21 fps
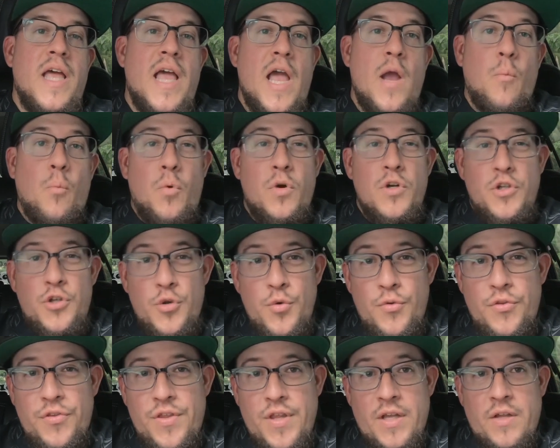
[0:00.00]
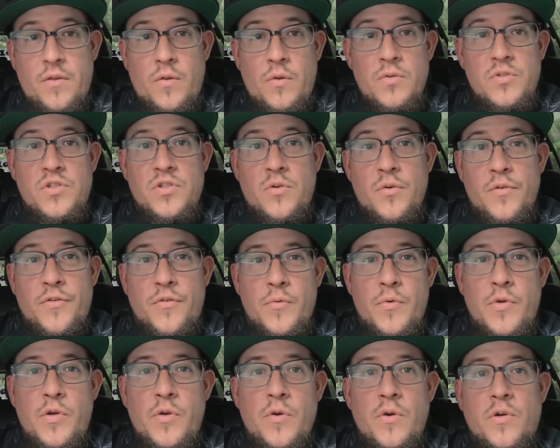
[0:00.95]
and what you think looks good through
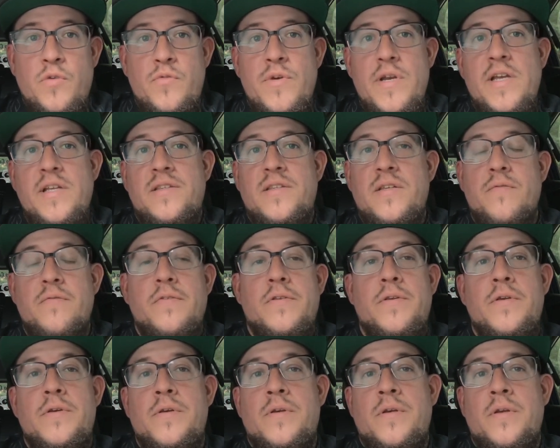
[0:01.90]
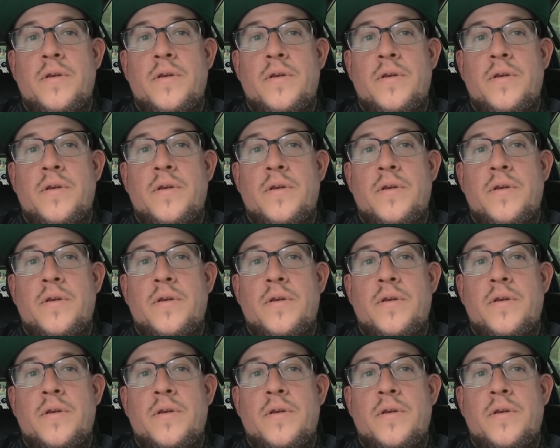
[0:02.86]
your creativity.